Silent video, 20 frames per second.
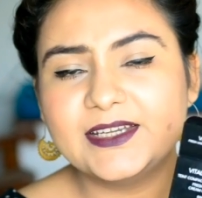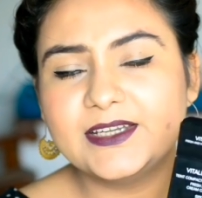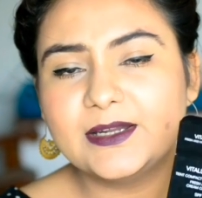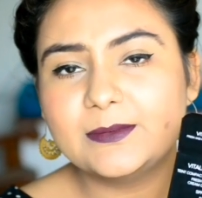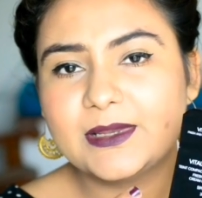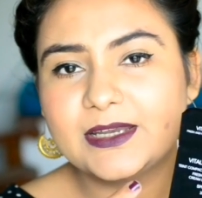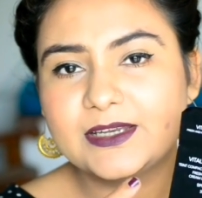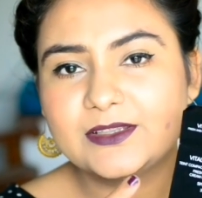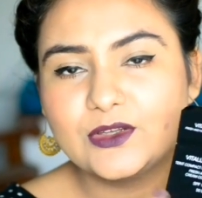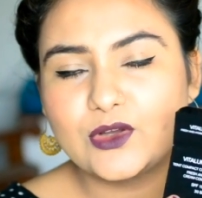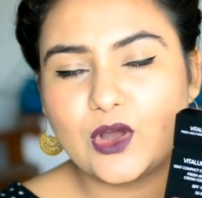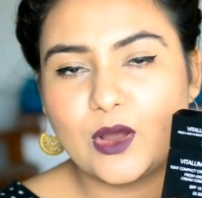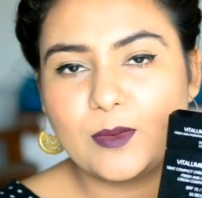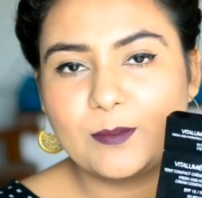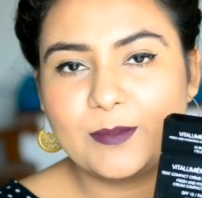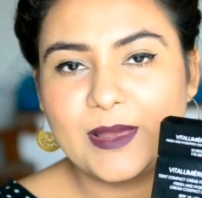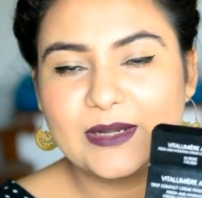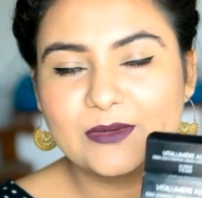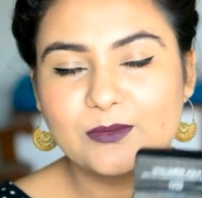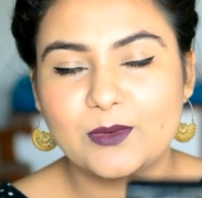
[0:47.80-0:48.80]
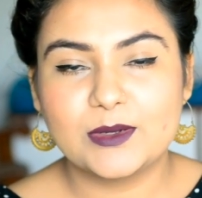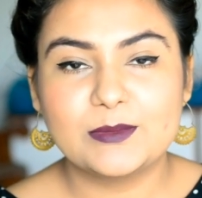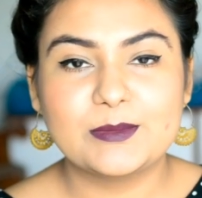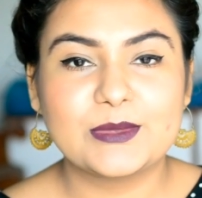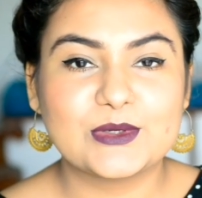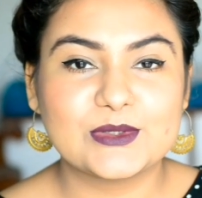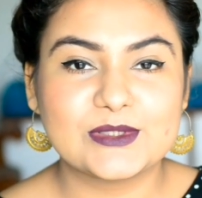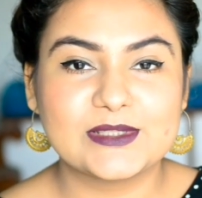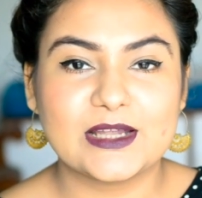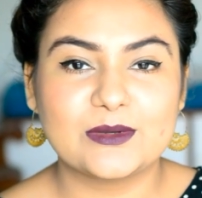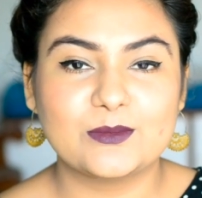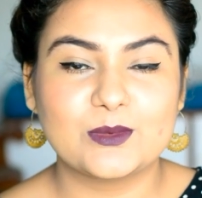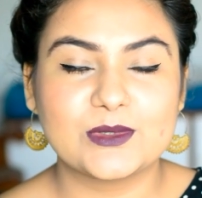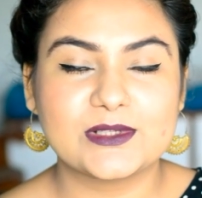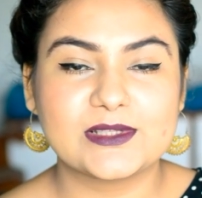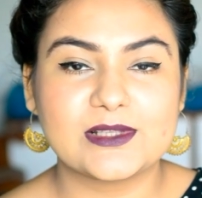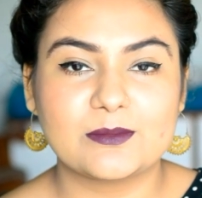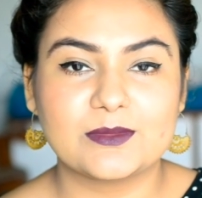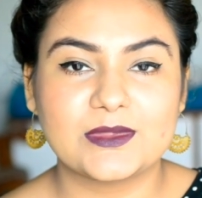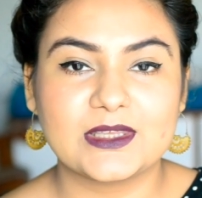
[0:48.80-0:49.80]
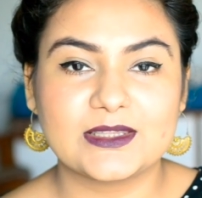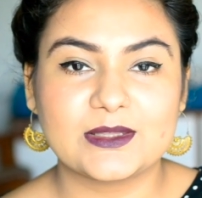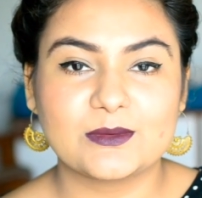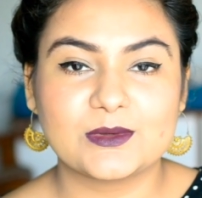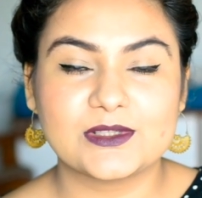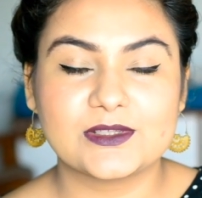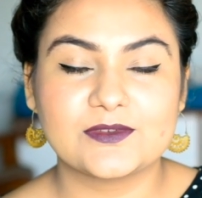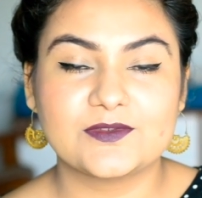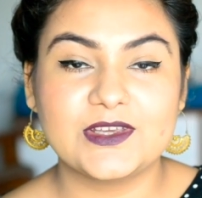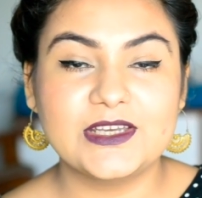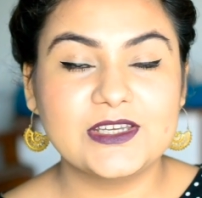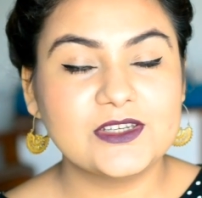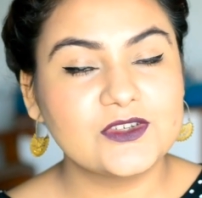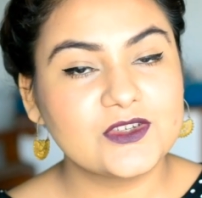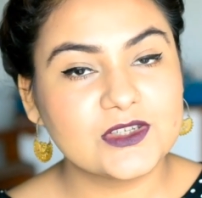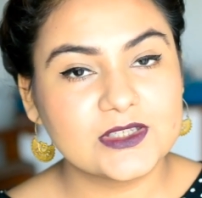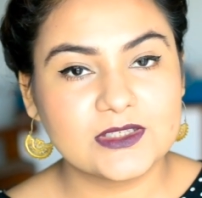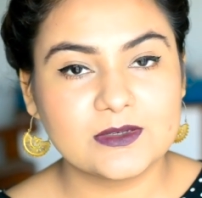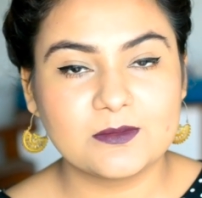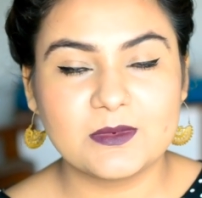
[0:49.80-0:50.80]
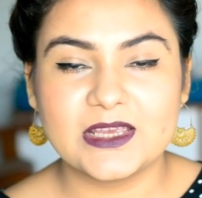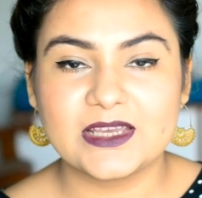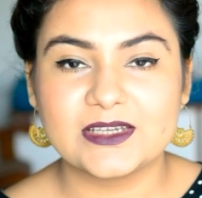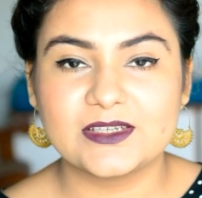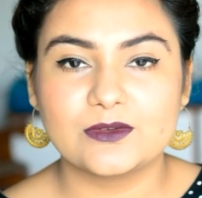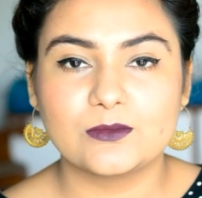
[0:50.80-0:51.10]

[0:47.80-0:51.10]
I ended up getting the compact one because that was something that was of interest to me.